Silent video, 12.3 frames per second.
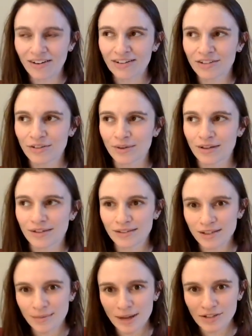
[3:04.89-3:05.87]
It's doing a
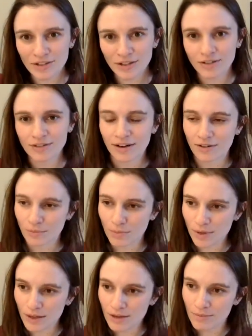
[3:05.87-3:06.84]
C major down to
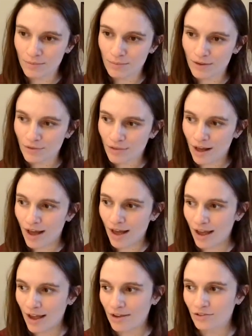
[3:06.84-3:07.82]
B, B flat,
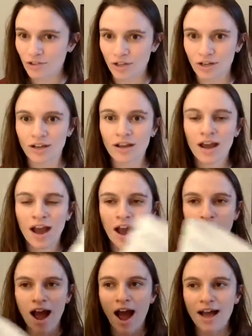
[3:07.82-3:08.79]
A, G,
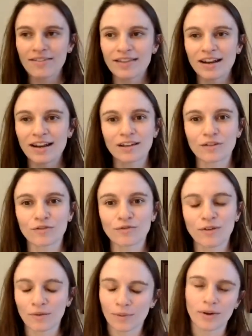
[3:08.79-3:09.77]
and then I can,
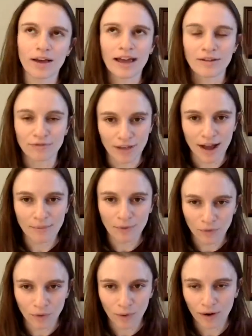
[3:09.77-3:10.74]
A flat
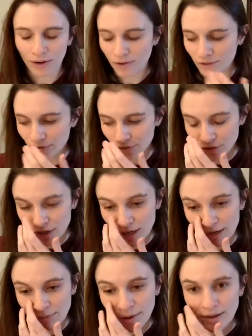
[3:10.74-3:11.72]
before
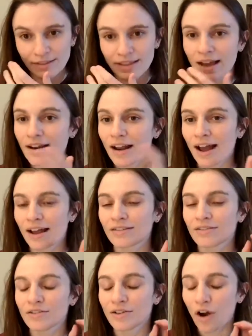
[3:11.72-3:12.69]
G, but then
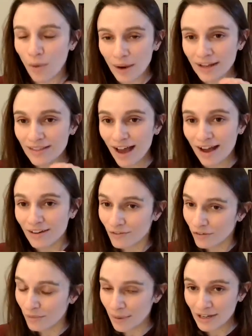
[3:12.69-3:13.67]
knowing that
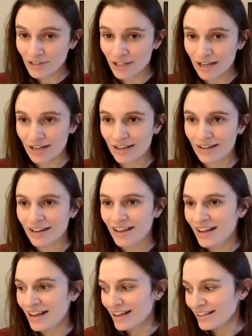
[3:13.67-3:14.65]
information,
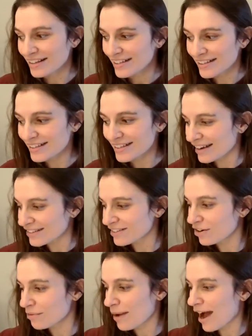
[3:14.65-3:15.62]
this
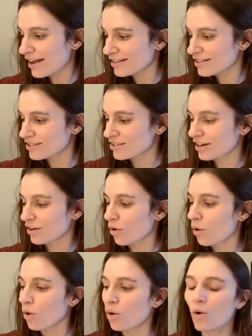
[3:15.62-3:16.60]
technical passage got a
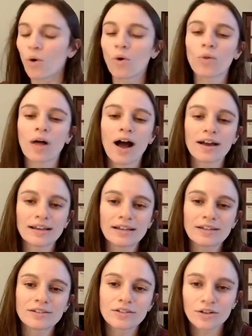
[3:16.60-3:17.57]
whole lot
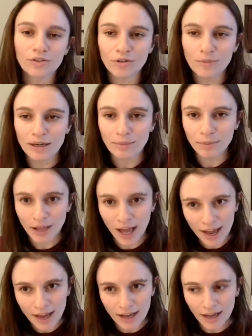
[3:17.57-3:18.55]
easier for me to
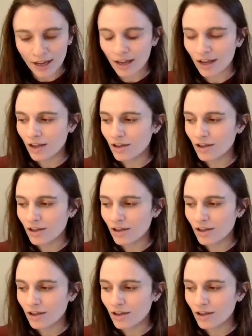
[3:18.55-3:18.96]
play.